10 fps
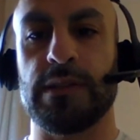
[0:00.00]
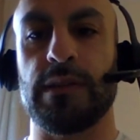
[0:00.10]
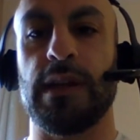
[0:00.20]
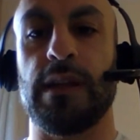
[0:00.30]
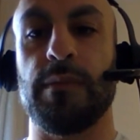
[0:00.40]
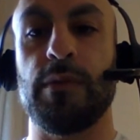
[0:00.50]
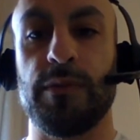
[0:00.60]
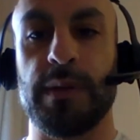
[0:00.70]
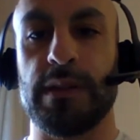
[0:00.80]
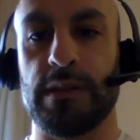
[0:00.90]
So he had a
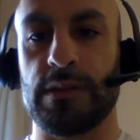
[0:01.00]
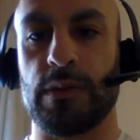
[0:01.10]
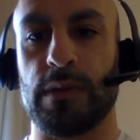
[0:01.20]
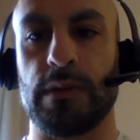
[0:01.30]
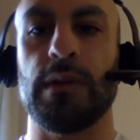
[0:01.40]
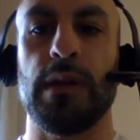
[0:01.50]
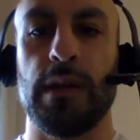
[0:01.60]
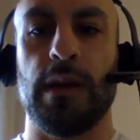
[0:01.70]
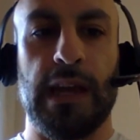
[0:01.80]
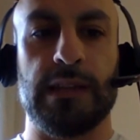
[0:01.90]
movement disorder,
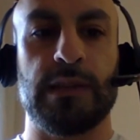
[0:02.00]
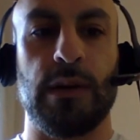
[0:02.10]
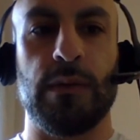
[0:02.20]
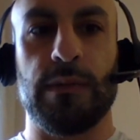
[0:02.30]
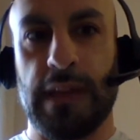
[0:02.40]
and so